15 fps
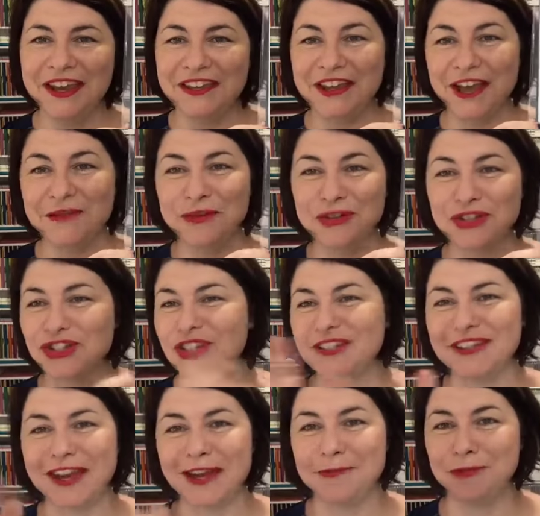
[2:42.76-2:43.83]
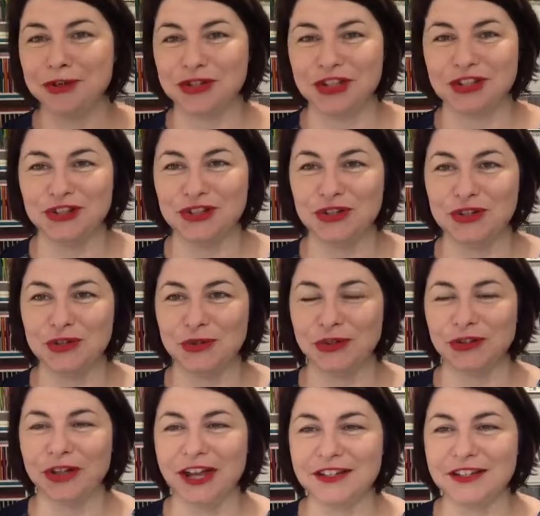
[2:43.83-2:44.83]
Yeah, watch. just keep watching the tutorial.